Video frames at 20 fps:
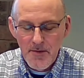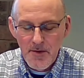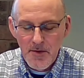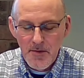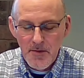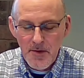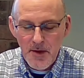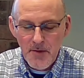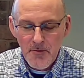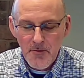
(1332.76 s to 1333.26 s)

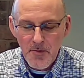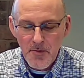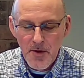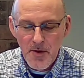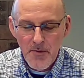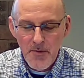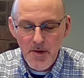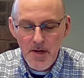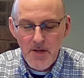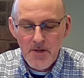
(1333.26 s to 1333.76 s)
going
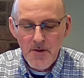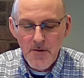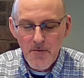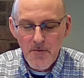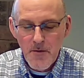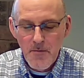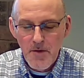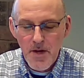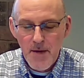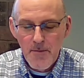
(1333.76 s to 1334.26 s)
to read to you
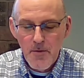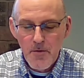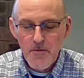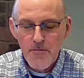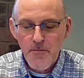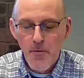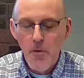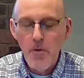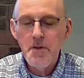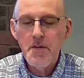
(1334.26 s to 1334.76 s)
from Numbers
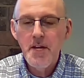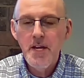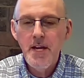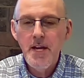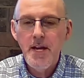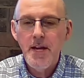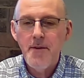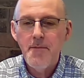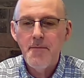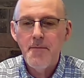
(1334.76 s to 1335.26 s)

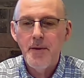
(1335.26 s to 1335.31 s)
14,